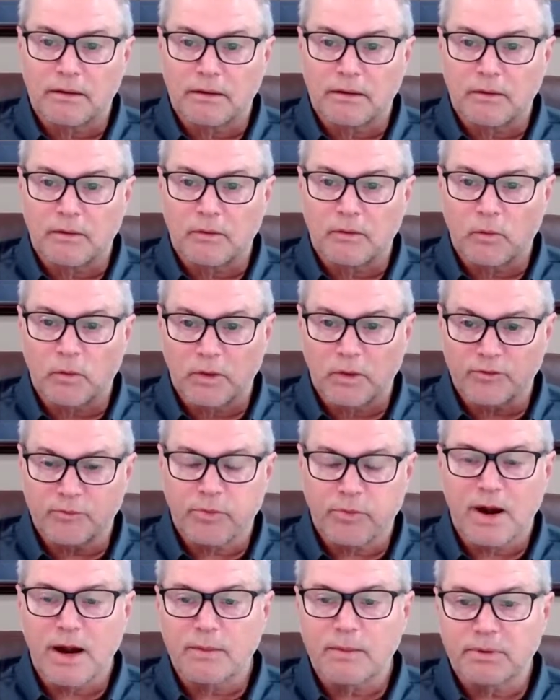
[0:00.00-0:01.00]
works
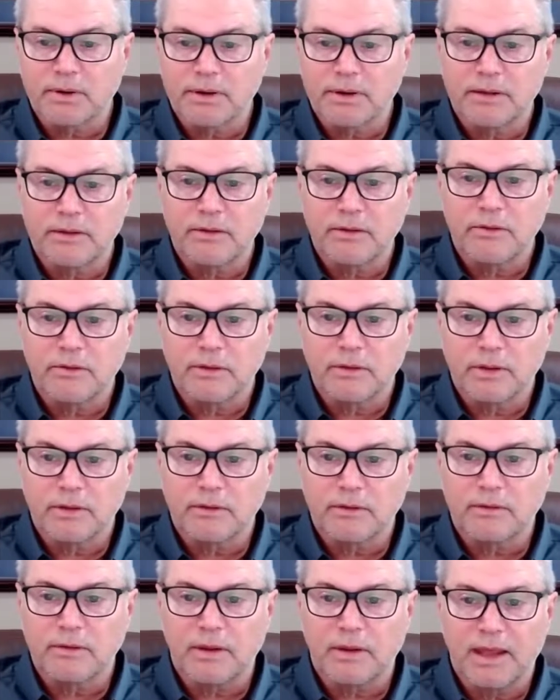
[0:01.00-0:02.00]
properly, you
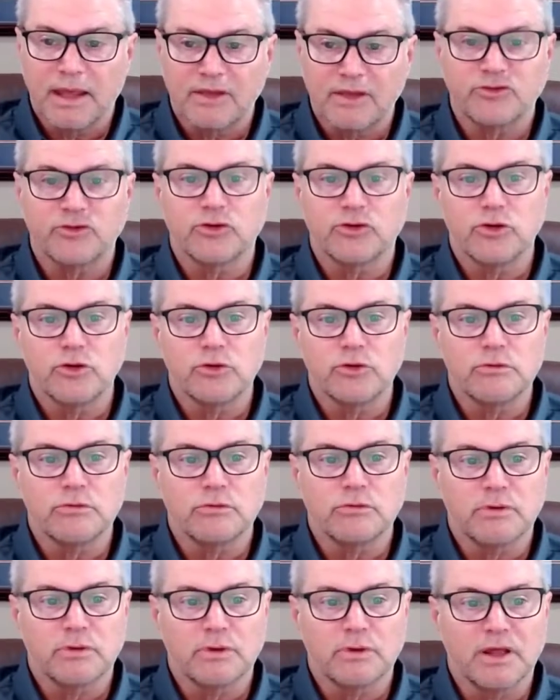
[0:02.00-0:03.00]
can
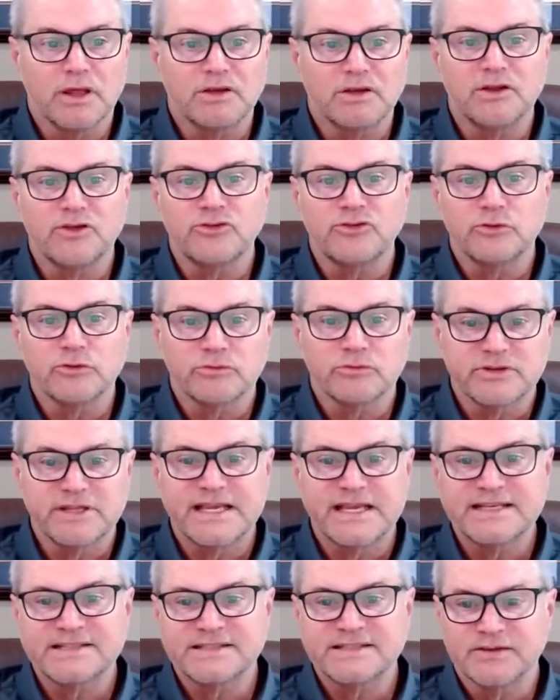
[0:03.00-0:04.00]
execute additional
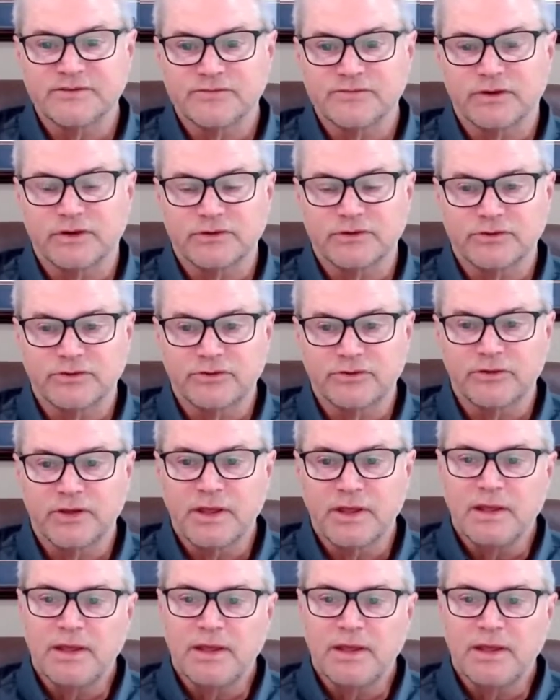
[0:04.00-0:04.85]
testing functions,